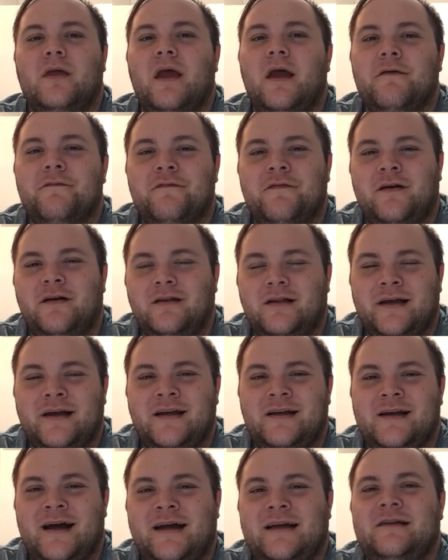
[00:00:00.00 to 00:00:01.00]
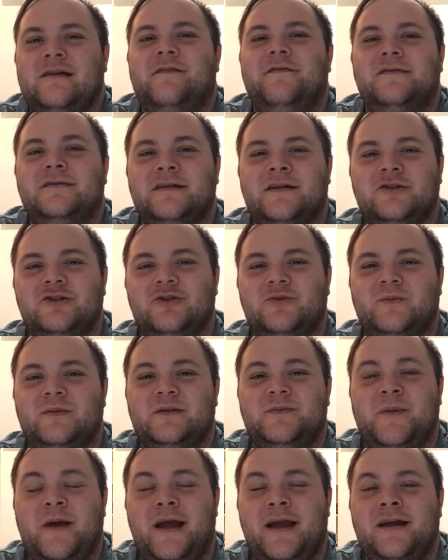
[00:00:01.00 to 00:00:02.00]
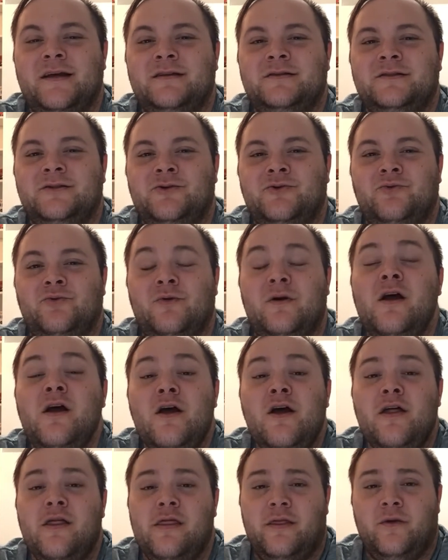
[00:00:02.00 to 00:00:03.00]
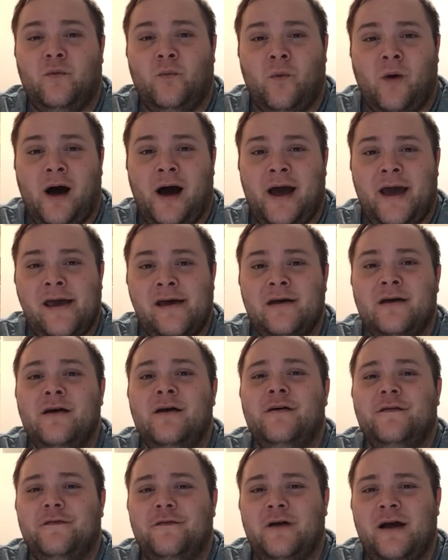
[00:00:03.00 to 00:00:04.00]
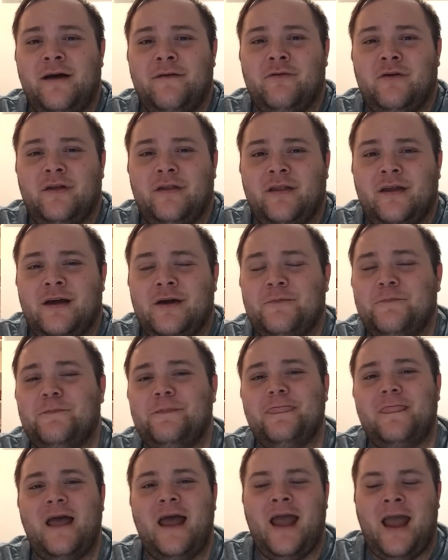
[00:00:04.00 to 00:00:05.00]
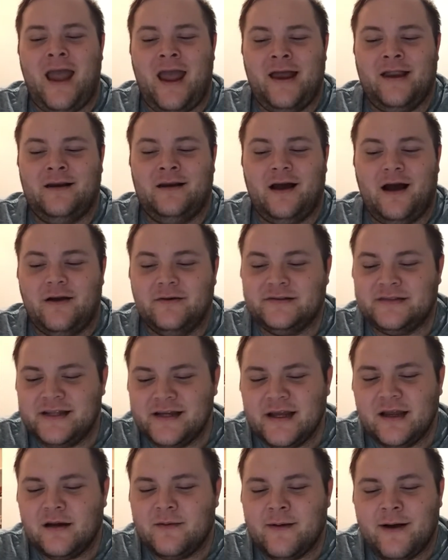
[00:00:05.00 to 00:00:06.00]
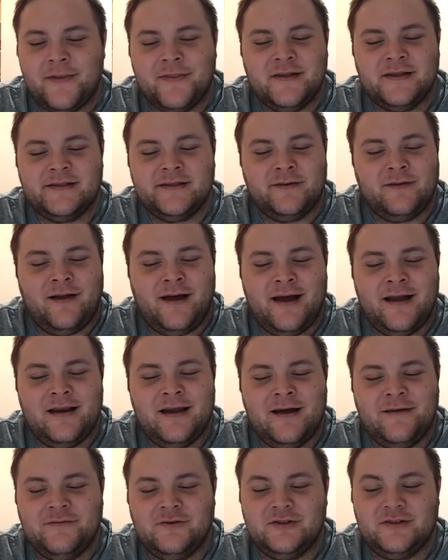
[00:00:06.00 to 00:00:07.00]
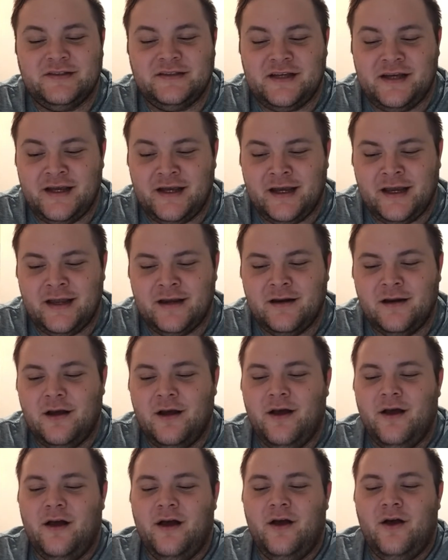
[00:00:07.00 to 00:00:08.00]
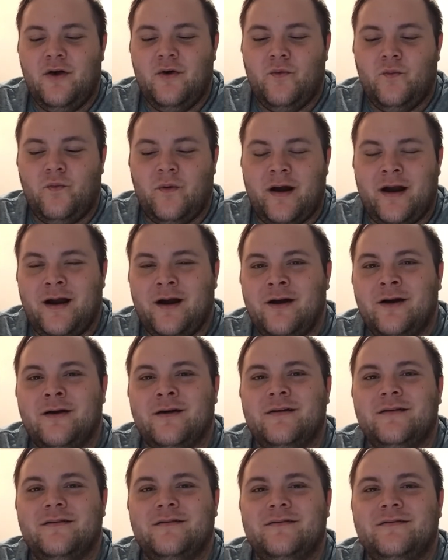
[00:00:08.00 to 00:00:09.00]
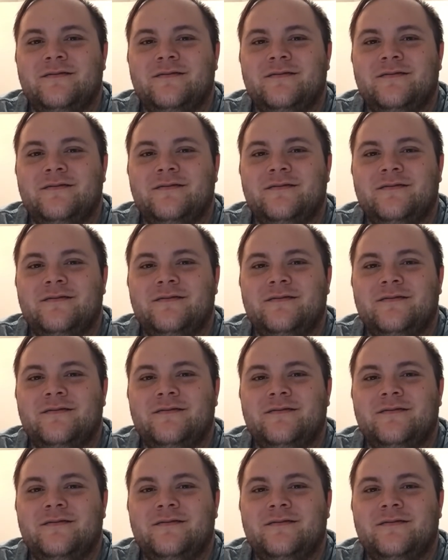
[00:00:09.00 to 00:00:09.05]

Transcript: it felt like not enough attention was paid to the why for everything. And I was thinking about this a lot after seeing it, where,